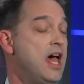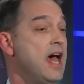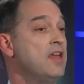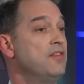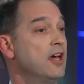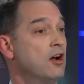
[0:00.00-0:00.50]

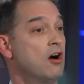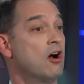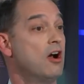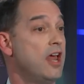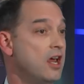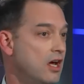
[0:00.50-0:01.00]
And there
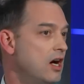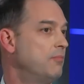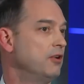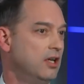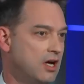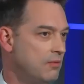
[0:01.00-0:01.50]
are a
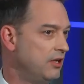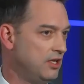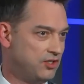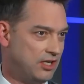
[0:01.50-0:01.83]
couple of companies